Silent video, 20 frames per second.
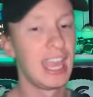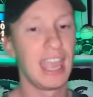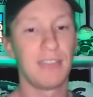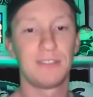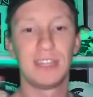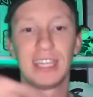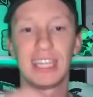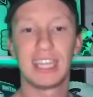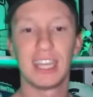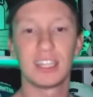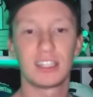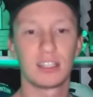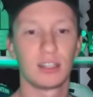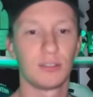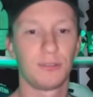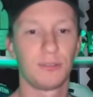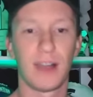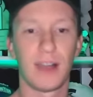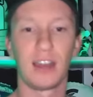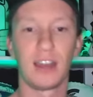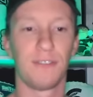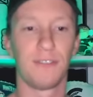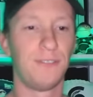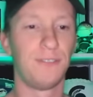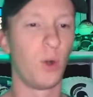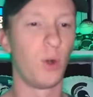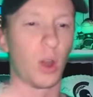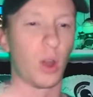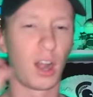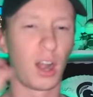If they get to the Final
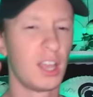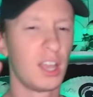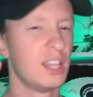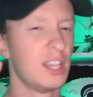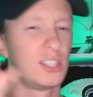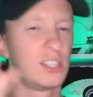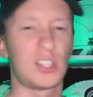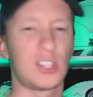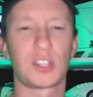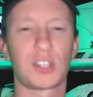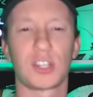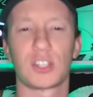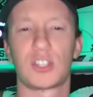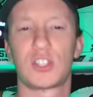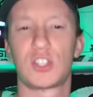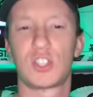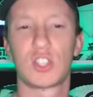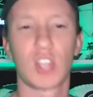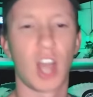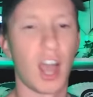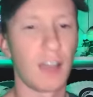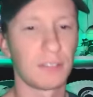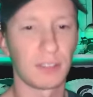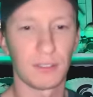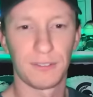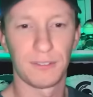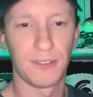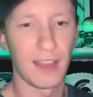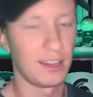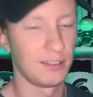Four, such a soft
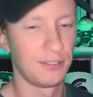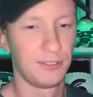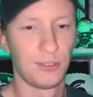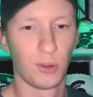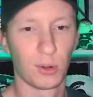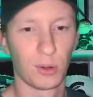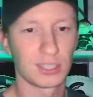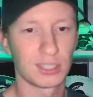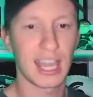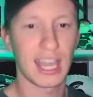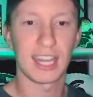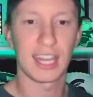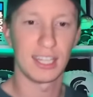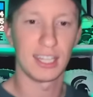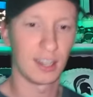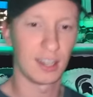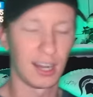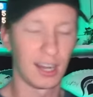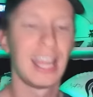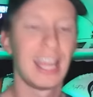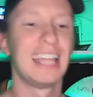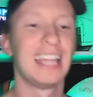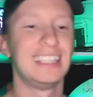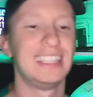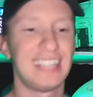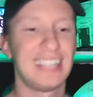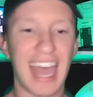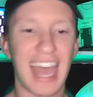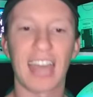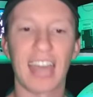Final Four that year,
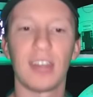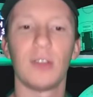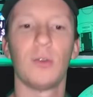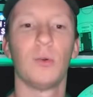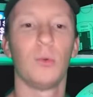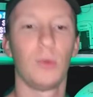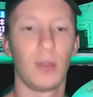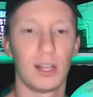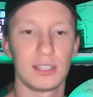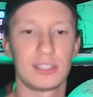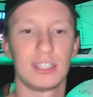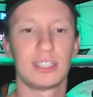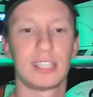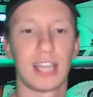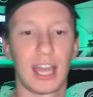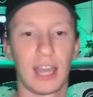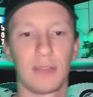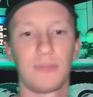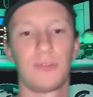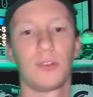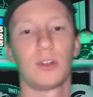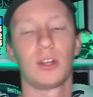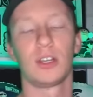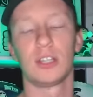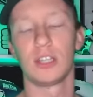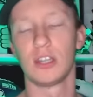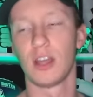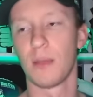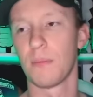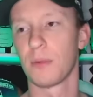that was the time for
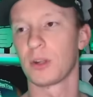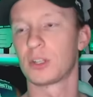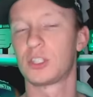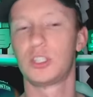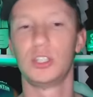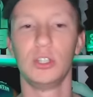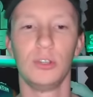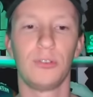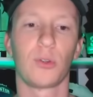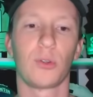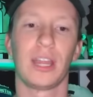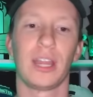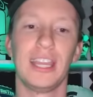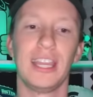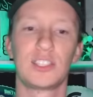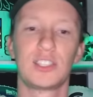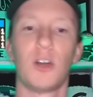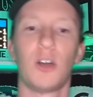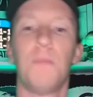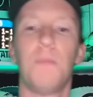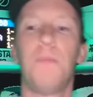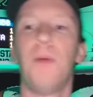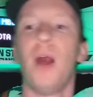number two for Izzo.